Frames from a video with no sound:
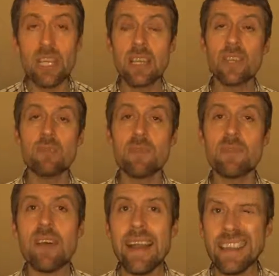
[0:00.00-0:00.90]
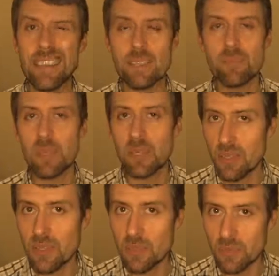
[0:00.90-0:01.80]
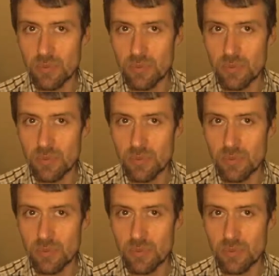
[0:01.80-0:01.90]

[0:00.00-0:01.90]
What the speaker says: You will find it pretty soon.